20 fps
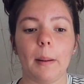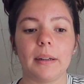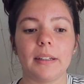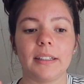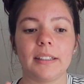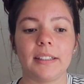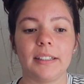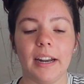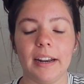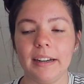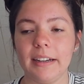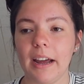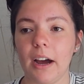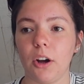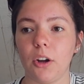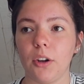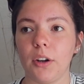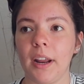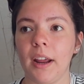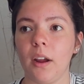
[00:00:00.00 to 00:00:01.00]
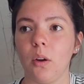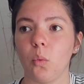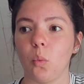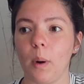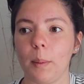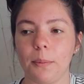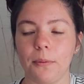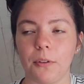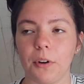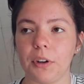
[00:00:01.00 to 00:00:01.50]
sitting down
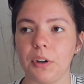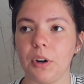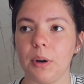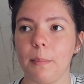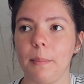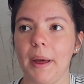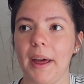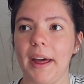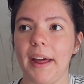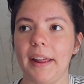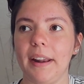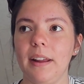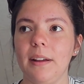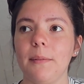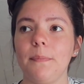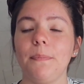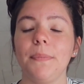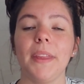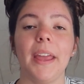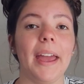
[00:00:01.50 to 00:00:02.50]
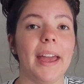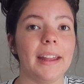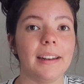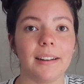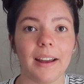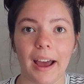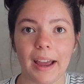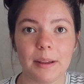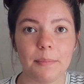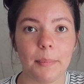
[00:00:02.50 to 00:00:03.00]
right before I go to bed and
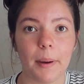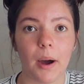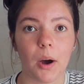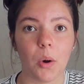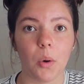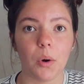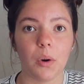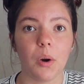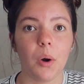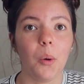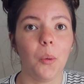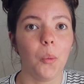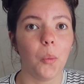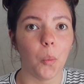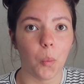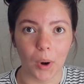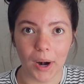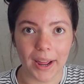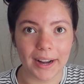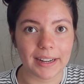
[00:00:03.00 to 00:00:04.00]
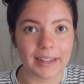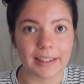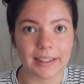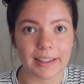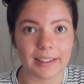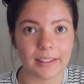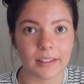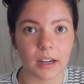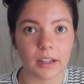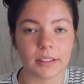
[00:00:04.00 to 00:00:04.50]
type out what I need to
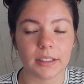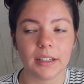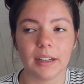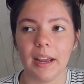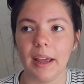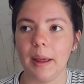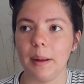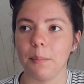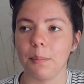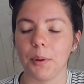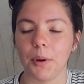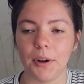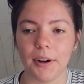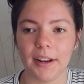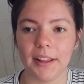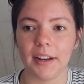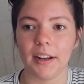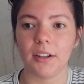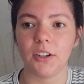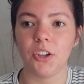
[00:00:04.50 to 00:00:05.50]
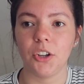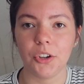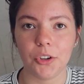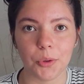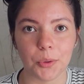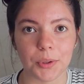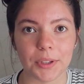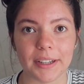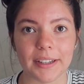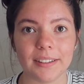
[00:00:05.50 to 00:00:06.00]
get done and put it in a
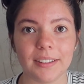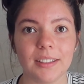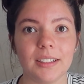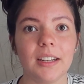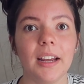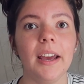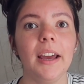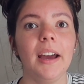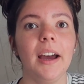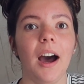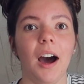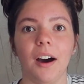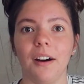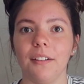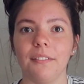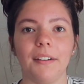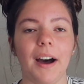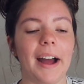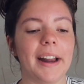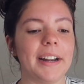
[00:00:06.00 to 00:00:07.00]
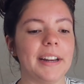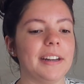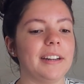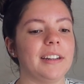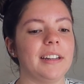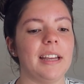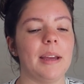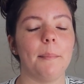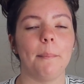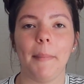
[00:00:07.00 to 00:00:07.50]
to-do list of I need
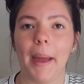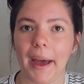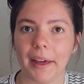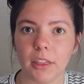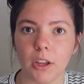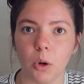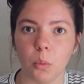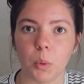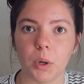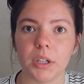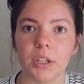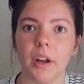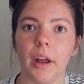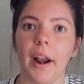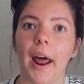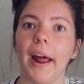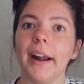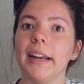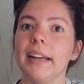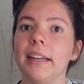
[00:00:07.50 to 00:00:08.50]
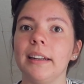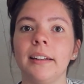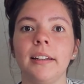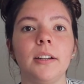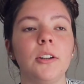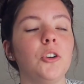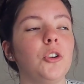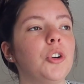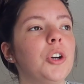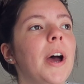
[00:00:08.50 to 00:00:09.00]
to get math homework done, I need
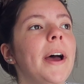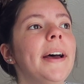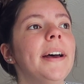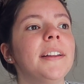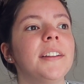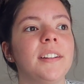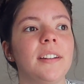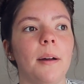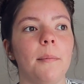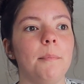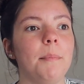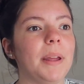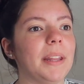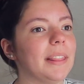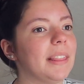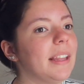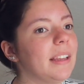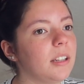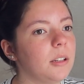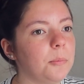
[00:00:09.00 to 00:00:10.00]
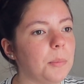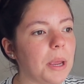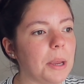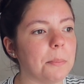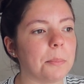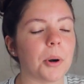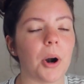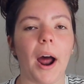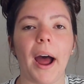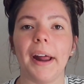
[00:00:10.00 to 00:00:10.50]
to submit this
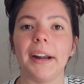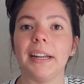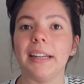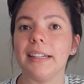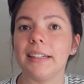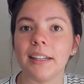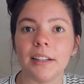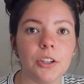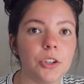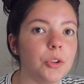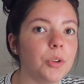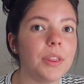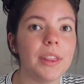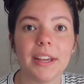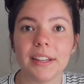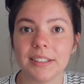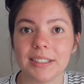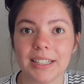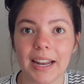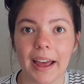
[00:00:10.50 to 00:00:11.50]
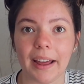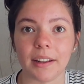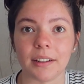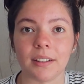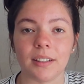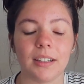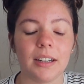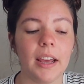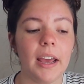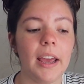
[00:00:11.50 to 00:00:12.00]
paper, I need to do this
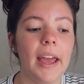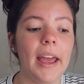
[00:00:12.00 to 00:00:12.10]
test,